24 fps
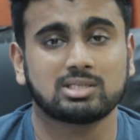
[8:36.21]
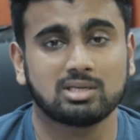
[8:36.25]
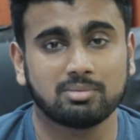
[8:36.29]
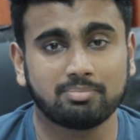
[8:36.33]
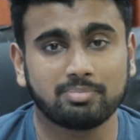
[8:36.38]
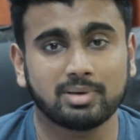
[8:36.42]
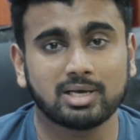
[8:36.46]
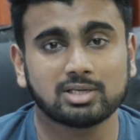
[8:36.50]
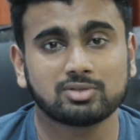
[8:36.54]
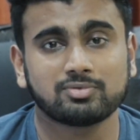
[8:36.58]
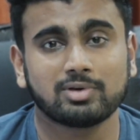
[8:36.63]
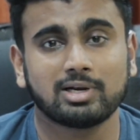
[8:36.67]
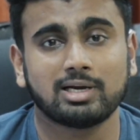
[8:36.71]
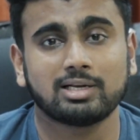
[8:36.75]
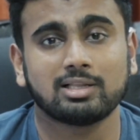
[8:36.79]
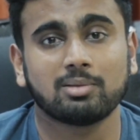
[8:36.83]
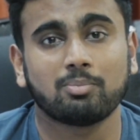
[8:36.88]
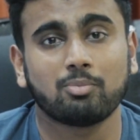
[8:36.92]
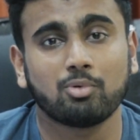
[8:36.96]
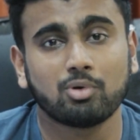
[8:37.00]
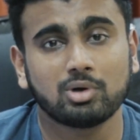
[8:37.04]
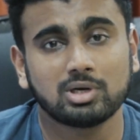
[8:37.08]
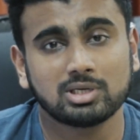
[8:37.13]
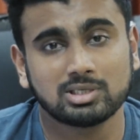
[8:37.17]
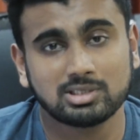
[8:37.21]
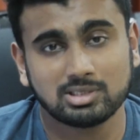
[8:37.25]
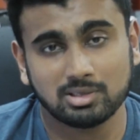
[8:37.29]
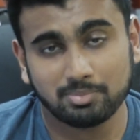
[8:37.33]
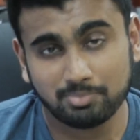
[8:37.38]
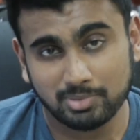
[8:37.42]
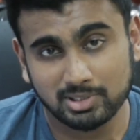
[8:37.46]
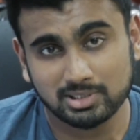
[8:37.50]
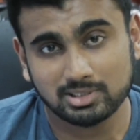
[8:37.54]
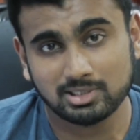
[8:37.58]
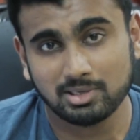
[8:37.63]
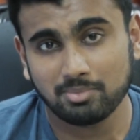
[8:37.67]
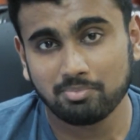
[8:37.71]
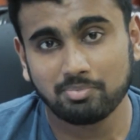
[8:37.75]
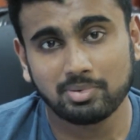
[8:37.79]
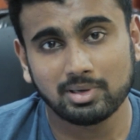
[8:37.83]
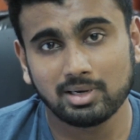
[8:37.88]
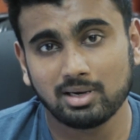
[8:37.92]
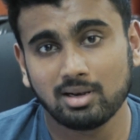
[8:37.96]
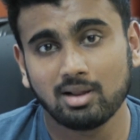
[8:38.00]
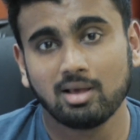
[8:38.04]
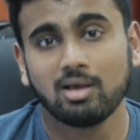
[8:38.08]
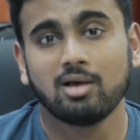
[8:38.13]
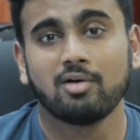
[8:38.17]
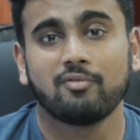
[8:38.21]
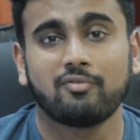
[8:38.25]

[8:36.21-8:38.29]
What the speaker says: tip as well, and the bonus tip is simple: